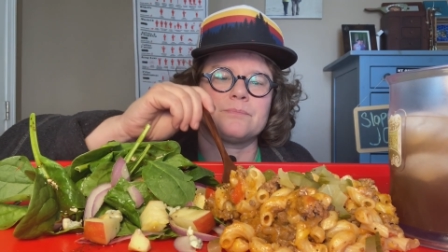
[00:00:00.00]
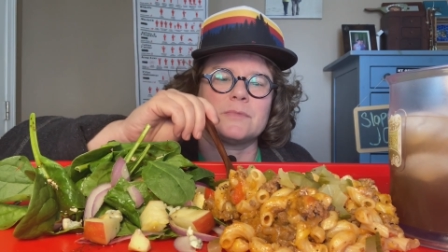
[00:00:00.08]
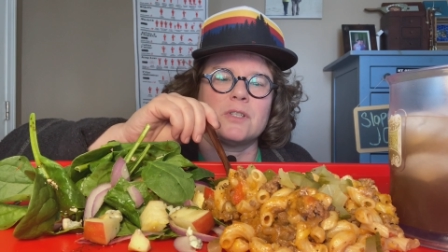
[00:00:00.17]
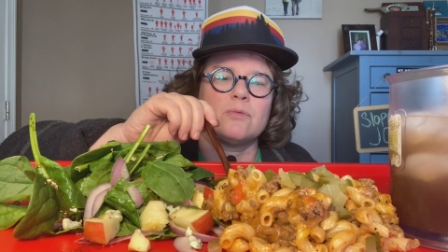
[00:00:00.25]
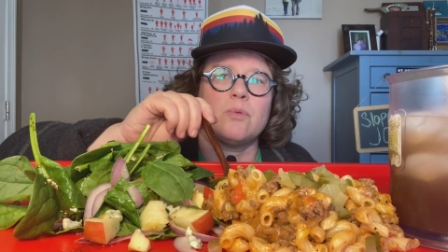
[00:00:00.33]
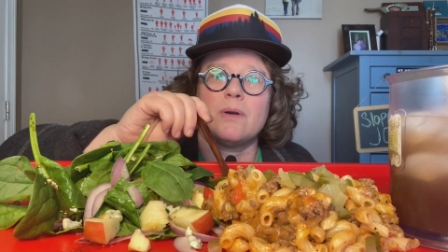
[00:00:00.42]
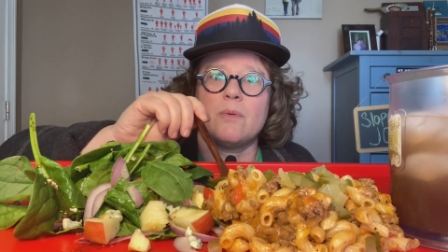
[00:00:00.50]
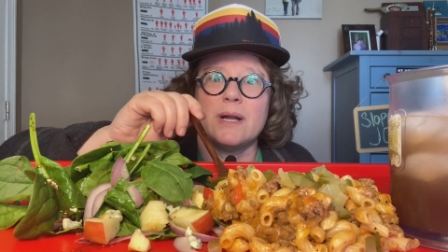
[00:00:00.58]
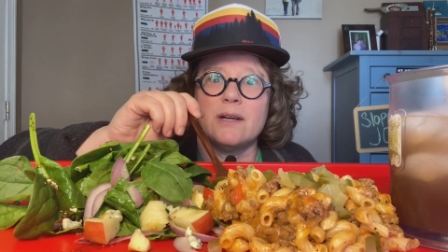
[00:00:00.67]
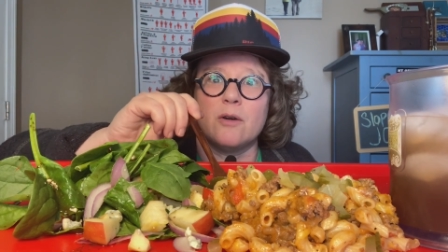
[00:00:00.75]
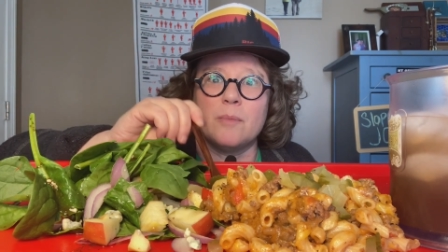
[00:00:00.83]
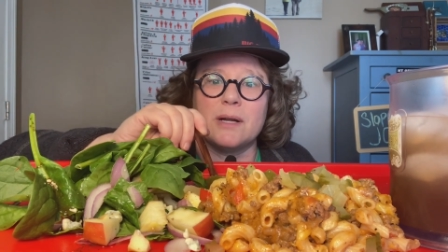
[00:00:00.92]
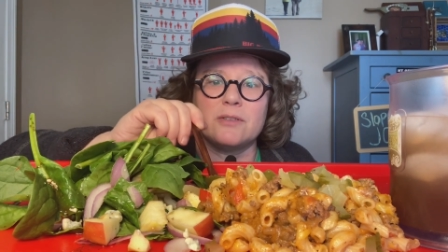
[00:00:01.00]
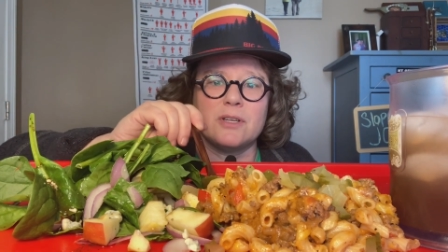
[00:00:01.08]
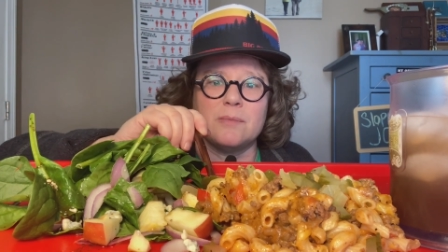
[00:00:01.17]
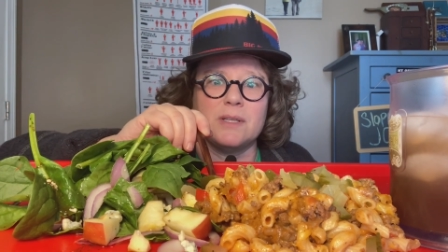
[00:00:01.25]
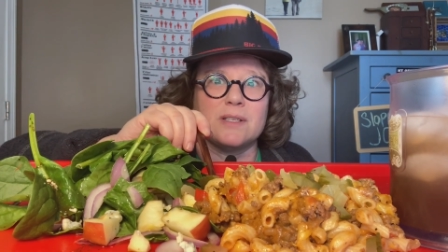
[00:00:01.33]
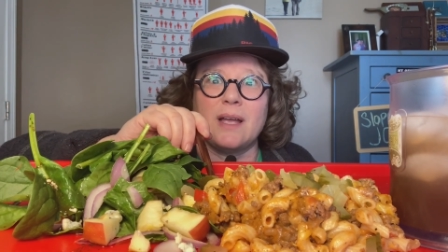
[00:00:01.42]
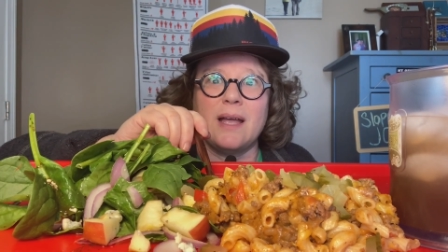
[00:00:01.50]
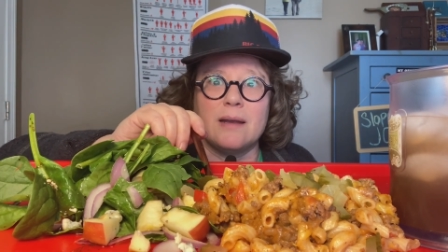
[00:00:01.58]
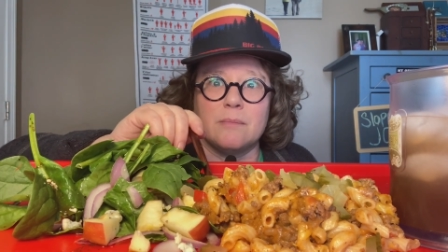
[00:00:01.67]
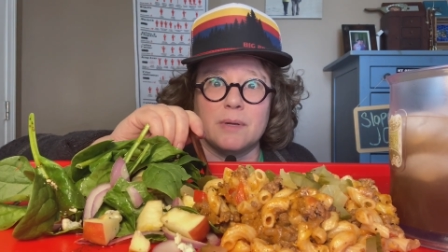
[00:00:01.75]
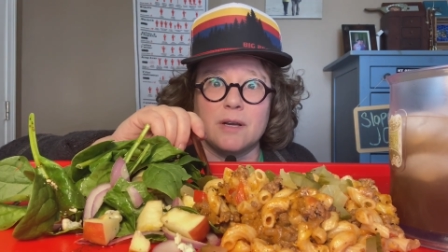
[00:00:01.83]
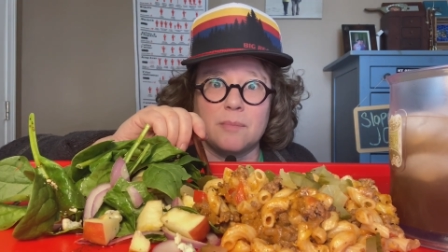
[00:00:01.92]
Because what do I know about chimneys? I
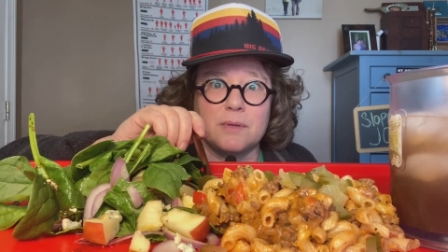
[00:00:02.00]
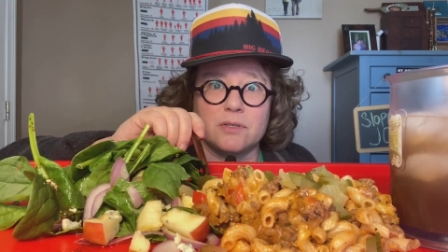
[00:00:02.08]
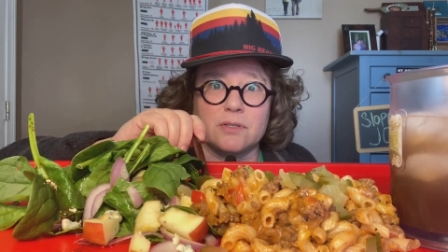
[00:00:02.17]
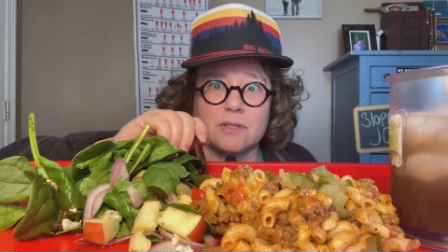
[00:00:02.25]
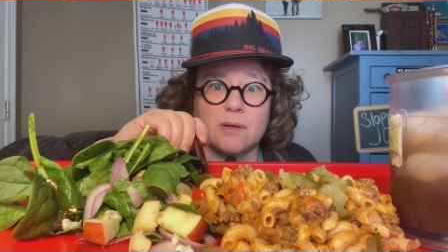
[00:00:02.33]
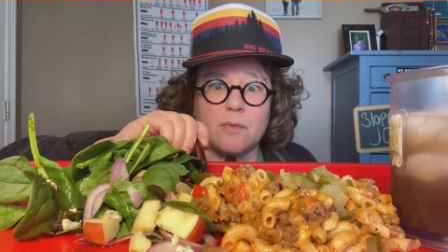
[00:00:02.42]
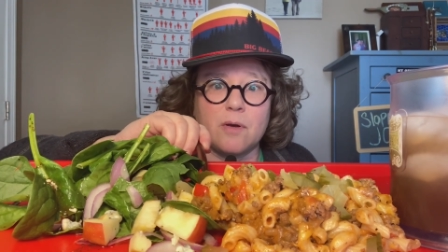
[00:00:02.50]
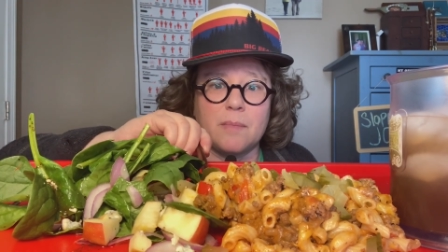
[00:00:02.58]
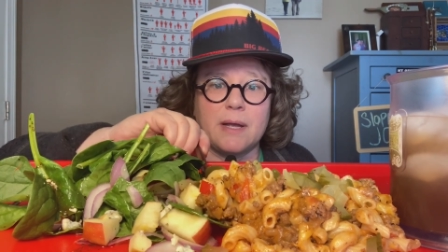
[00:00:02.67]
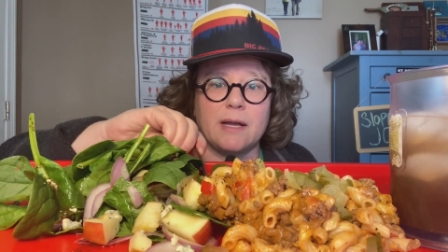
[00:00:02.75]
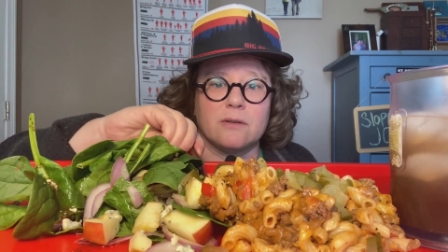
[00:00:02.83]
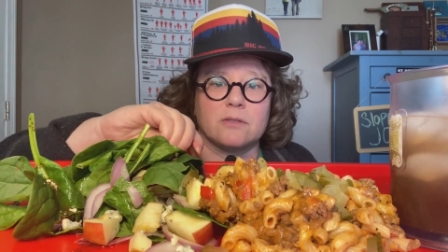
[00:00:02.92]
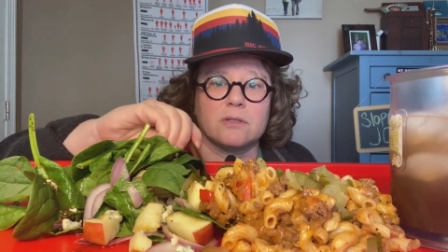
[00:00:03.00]
hadn't been up there since I bought my house.